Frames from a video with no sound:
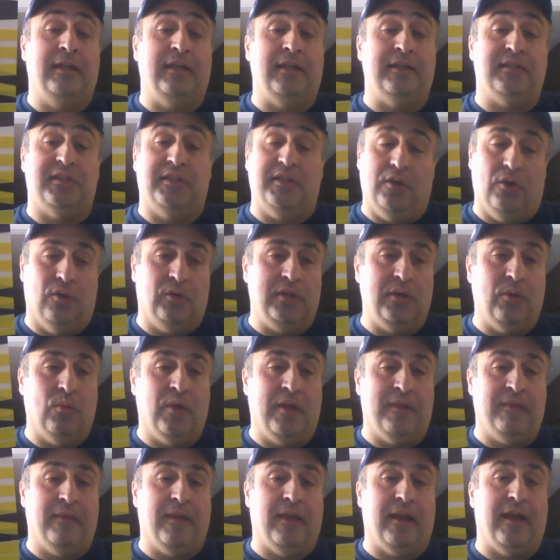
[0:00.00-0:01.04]
It's the only
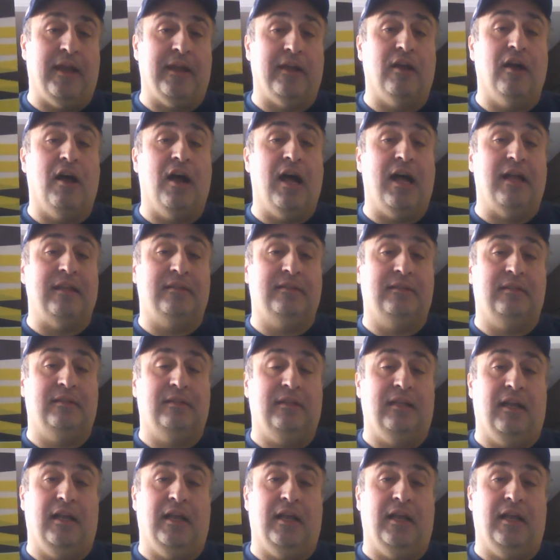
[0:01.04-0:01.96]
one that I got.